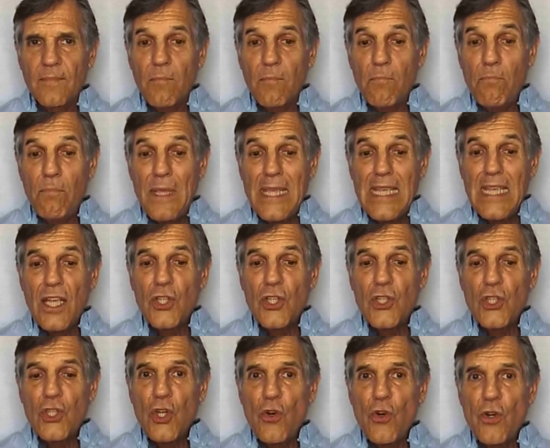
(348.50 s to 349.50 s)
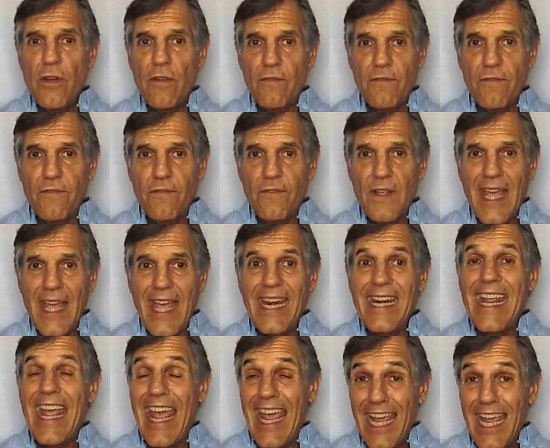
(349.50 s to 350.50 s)
Be assertive and
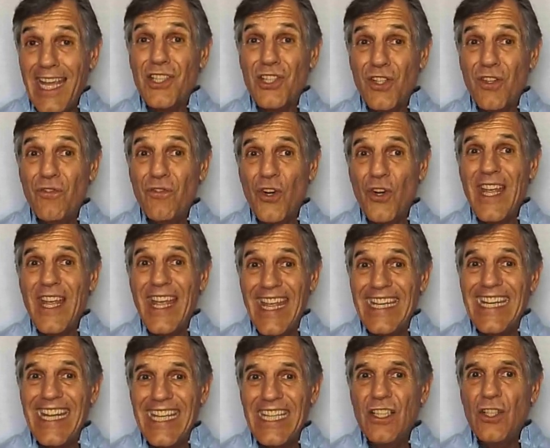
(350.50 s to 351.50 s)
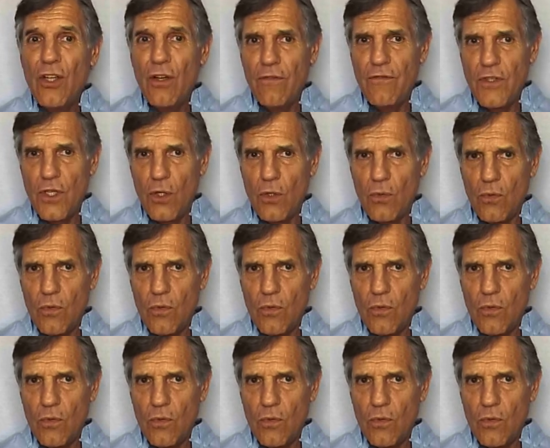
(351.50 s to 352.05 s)
ask for an interview.